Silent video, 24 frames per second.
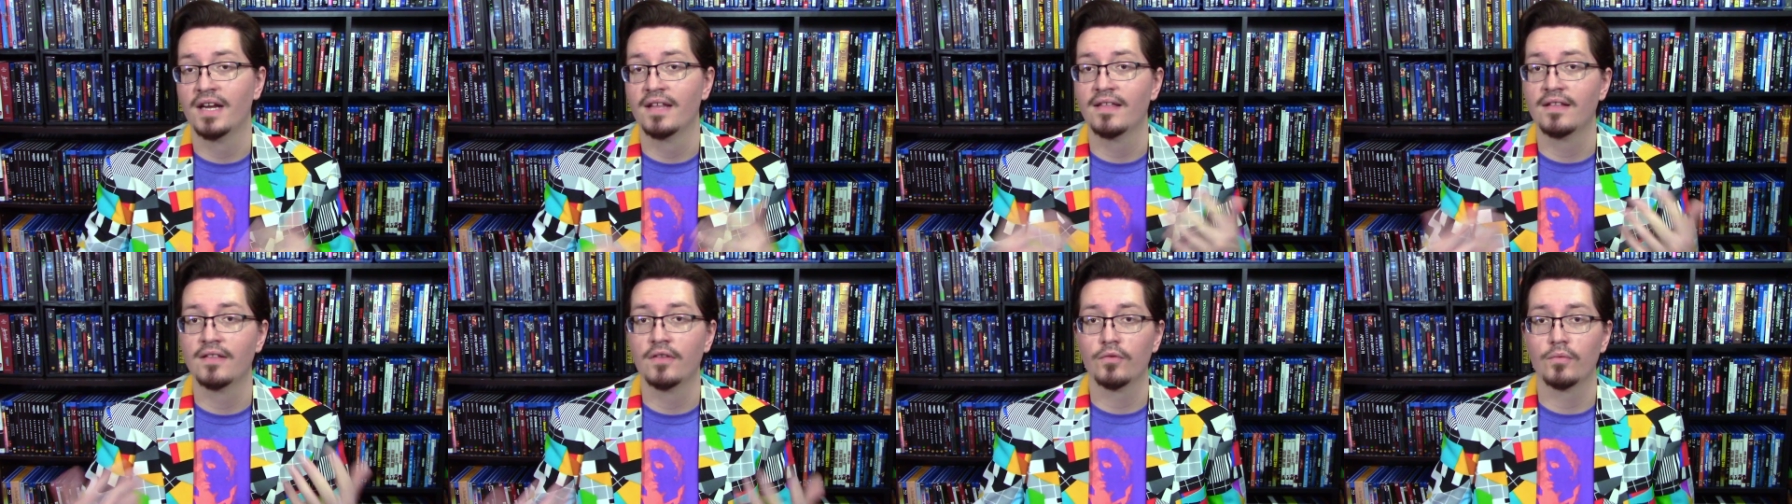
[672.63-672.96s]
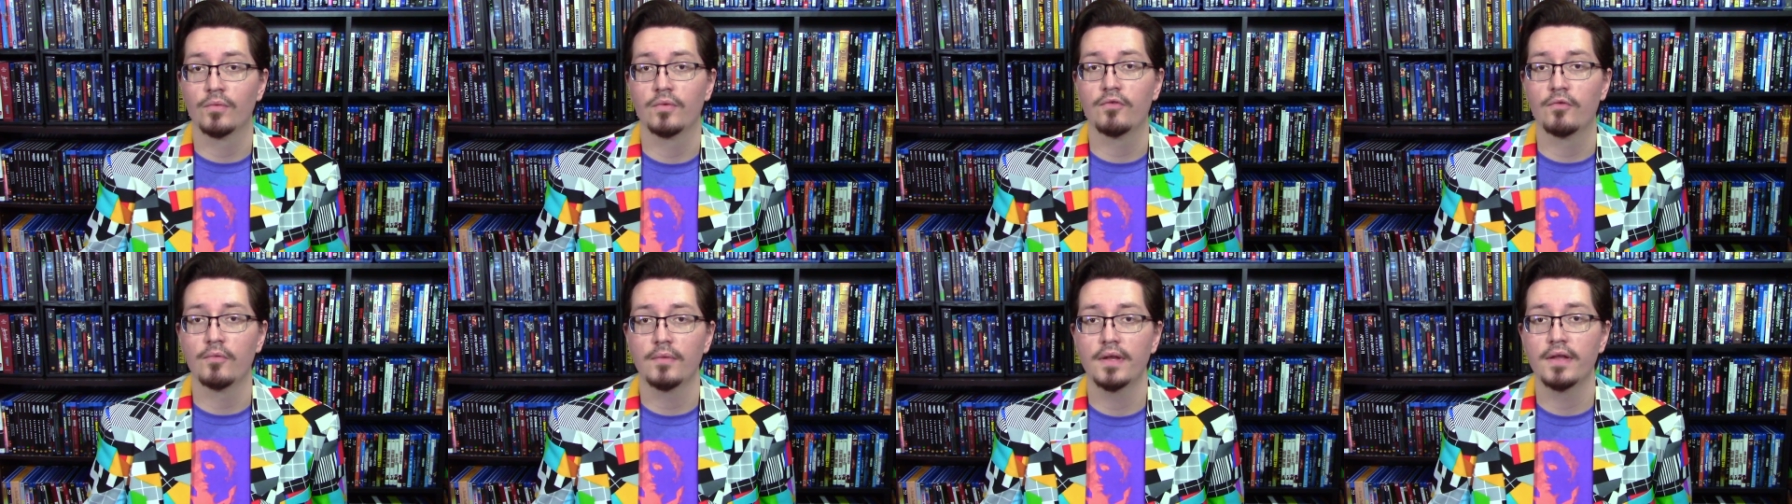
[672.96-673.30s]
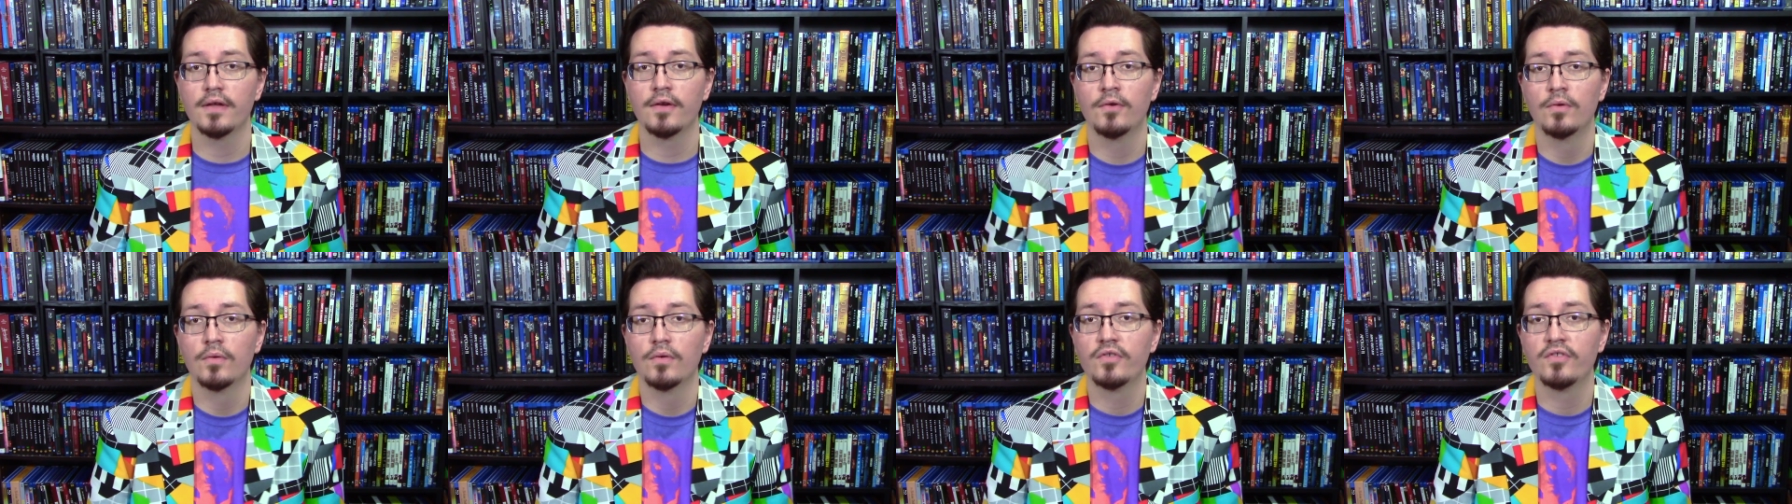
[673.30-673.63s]
I think this was a
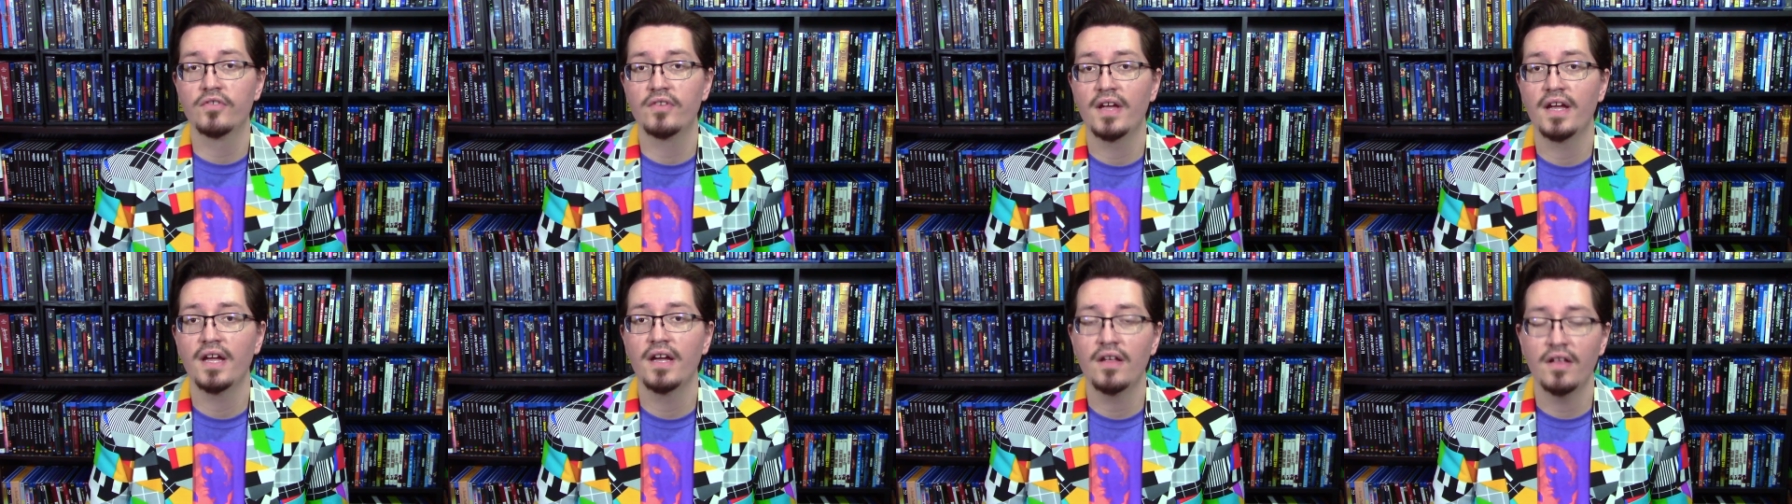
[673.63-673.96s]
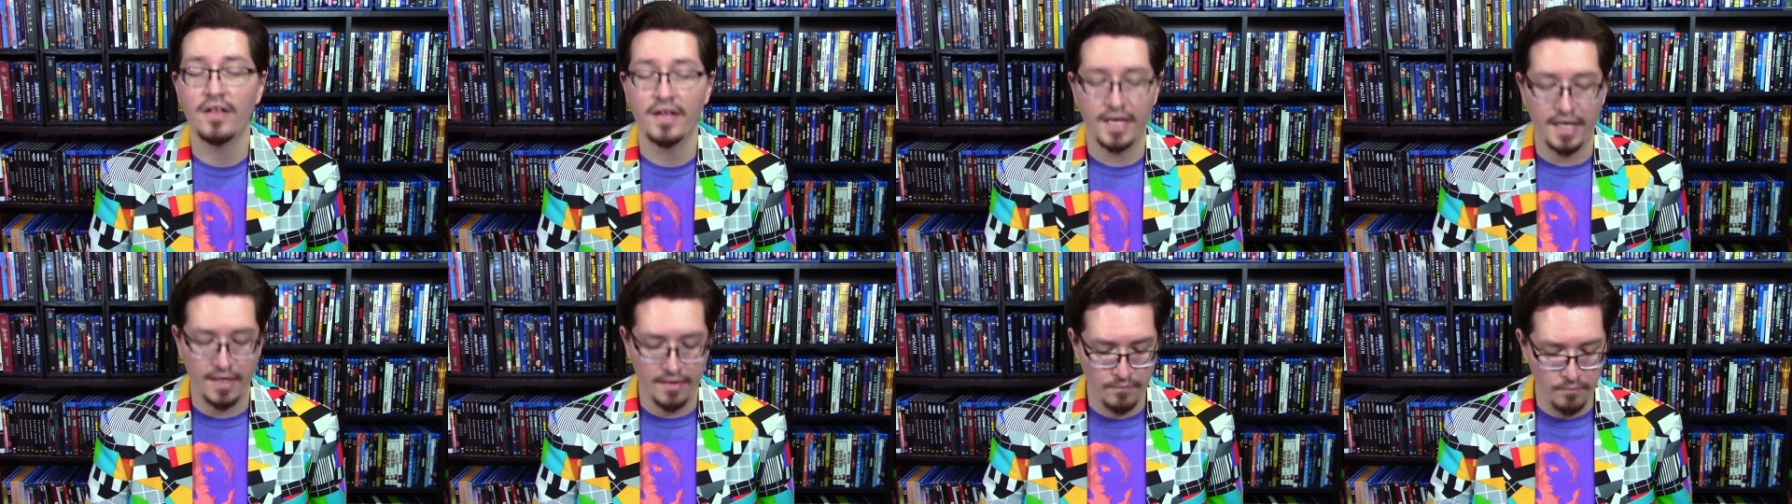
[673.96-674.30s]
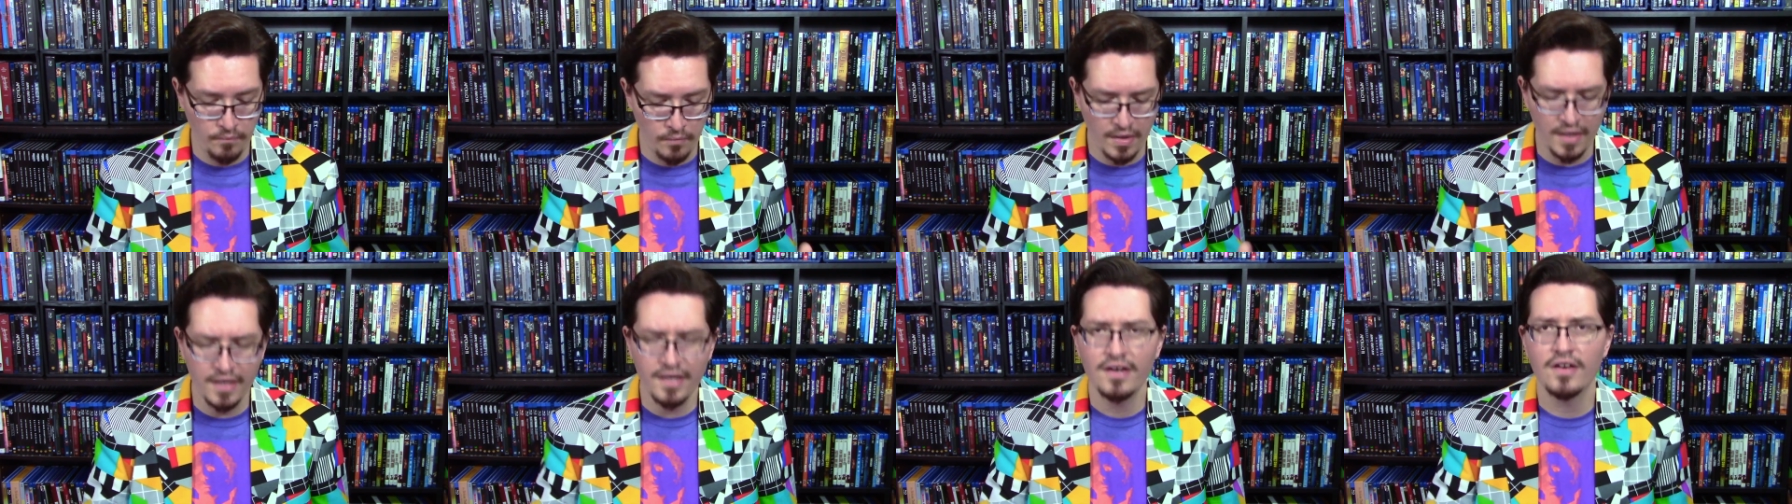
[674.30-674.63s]
really cool sale and I
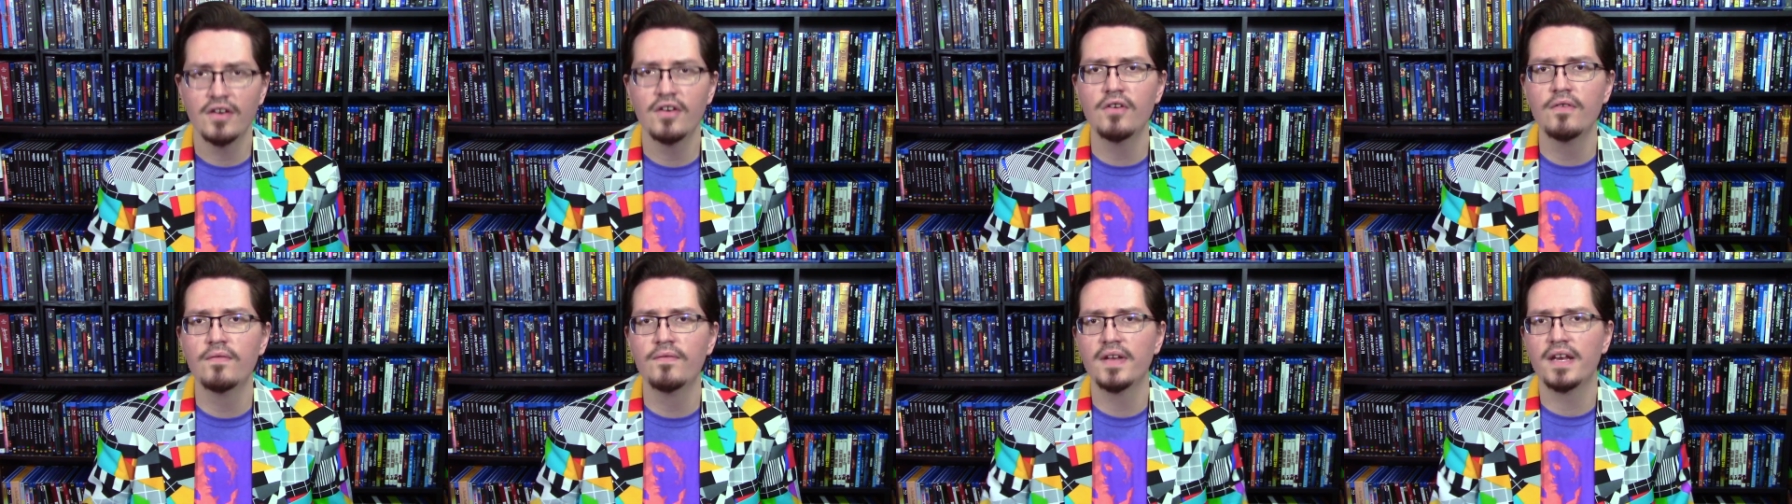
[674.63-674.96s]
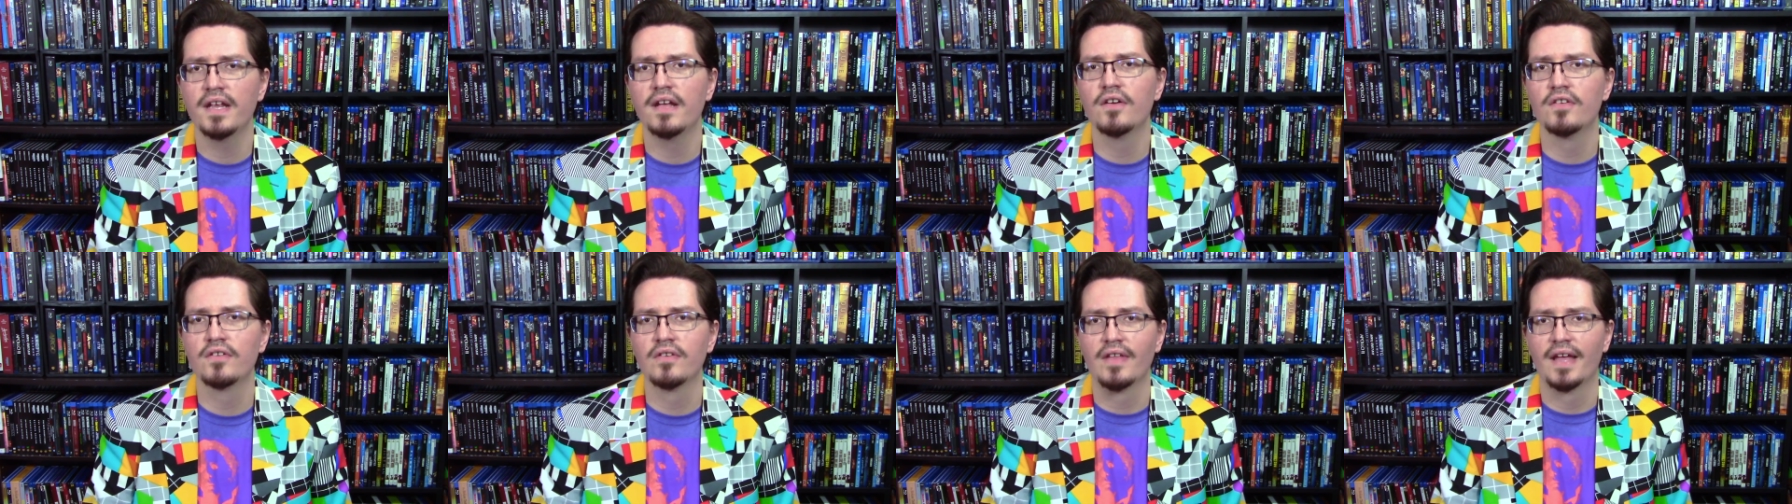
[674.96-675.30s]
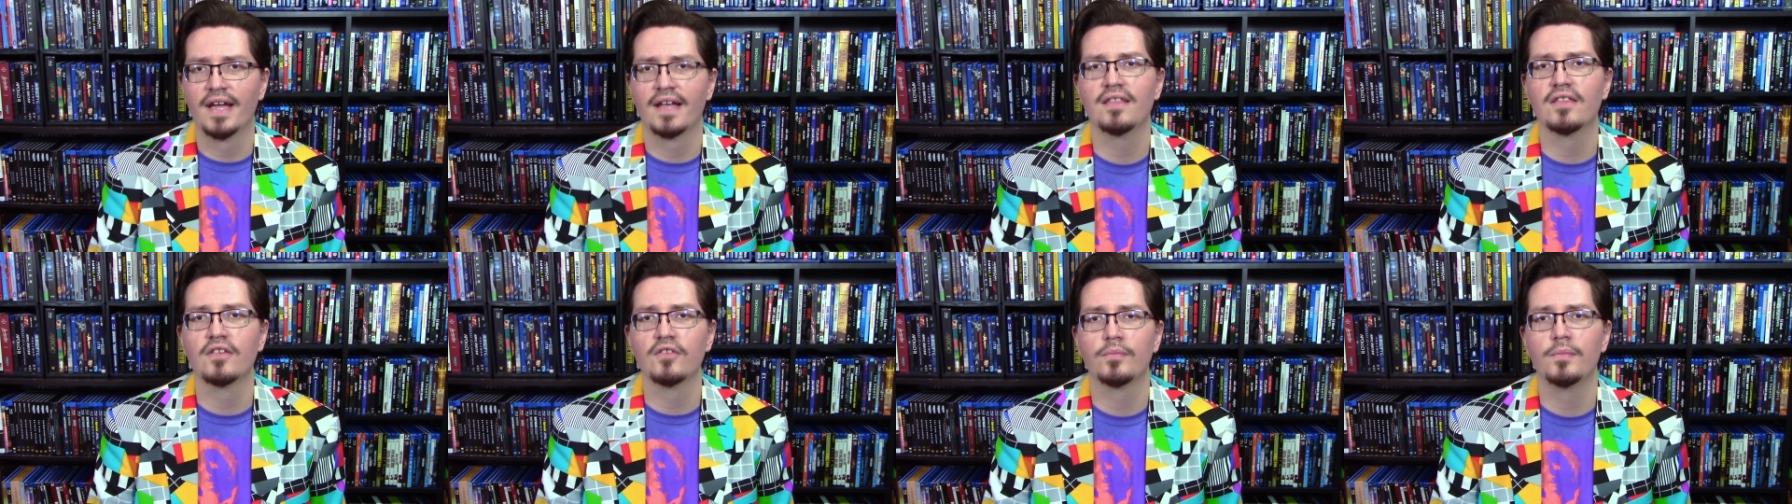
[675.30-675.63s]
wanted to do videos
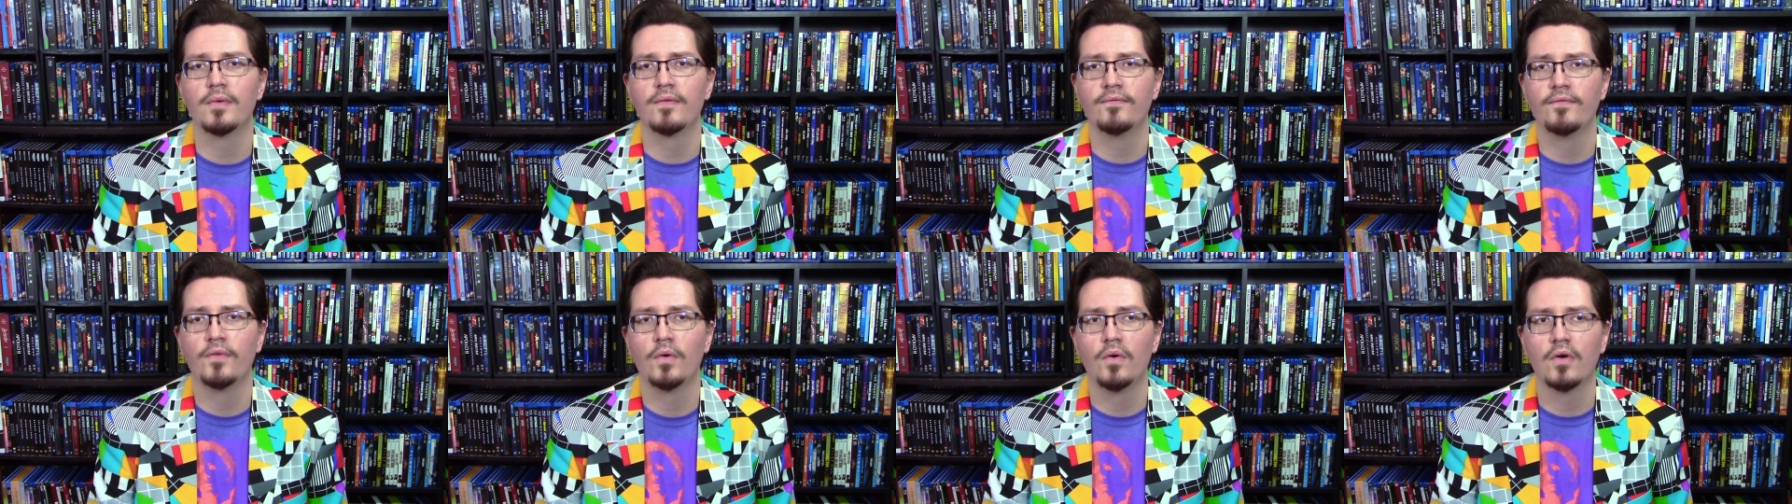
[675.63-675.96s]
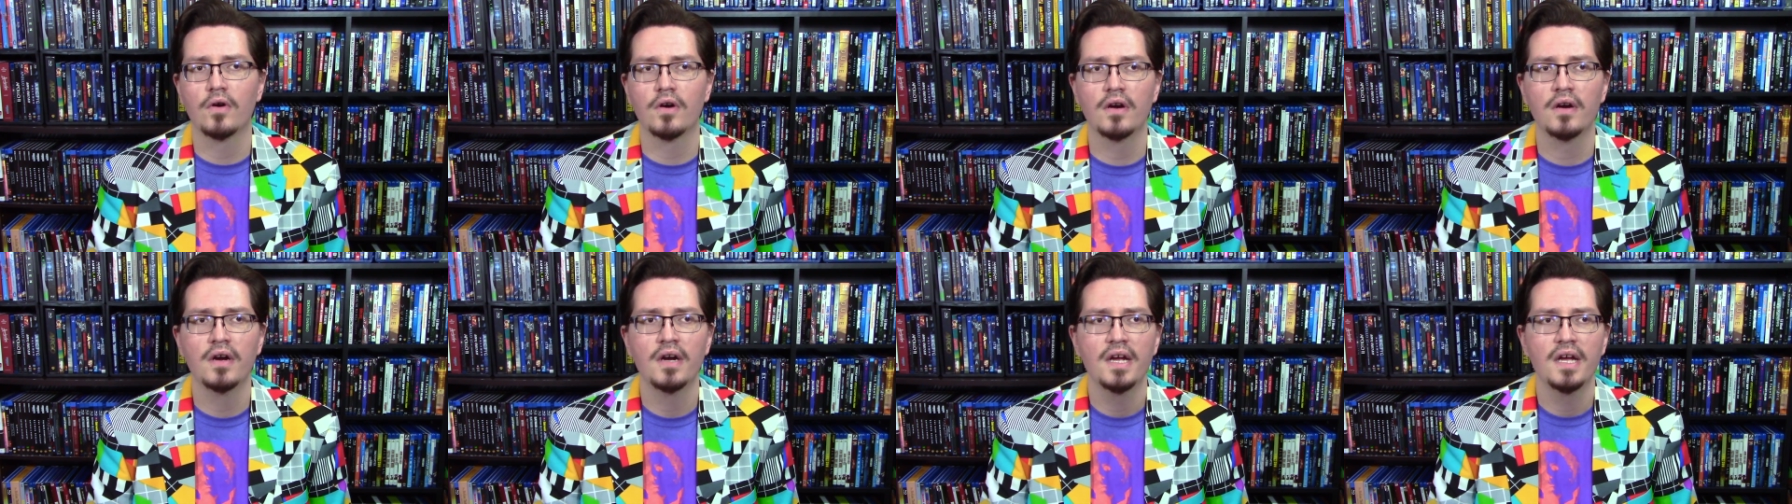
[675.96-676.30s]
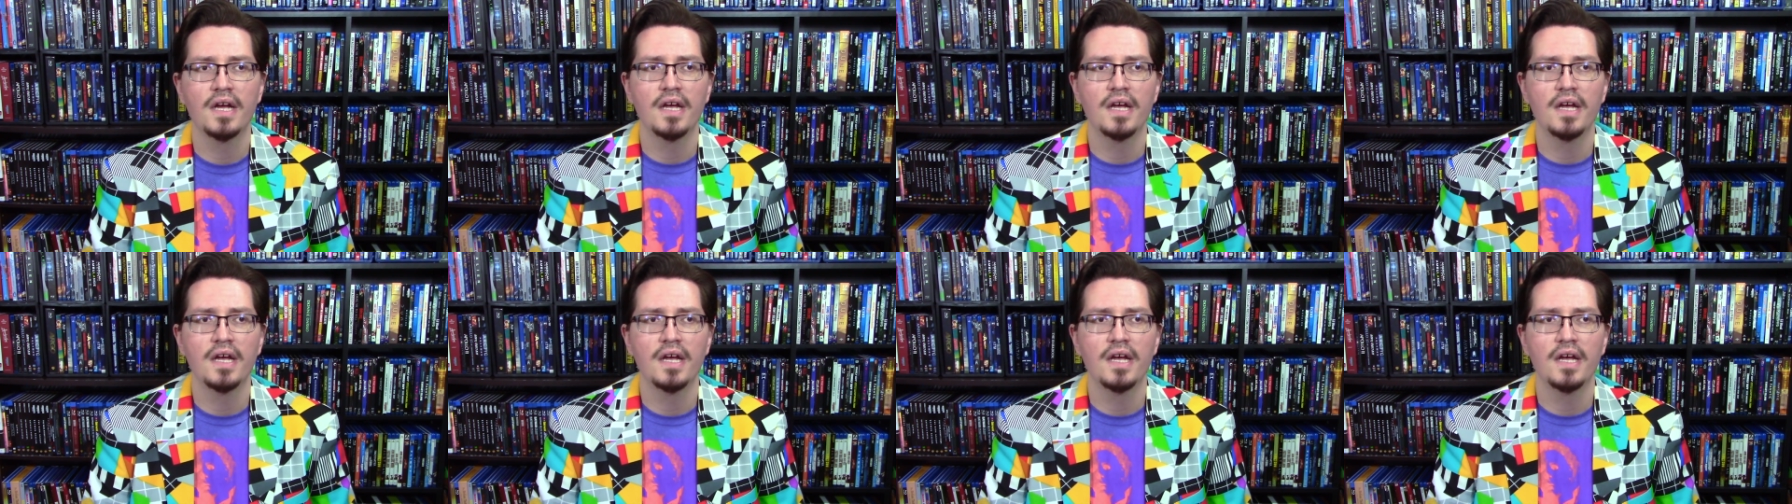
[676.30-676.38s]
like this before.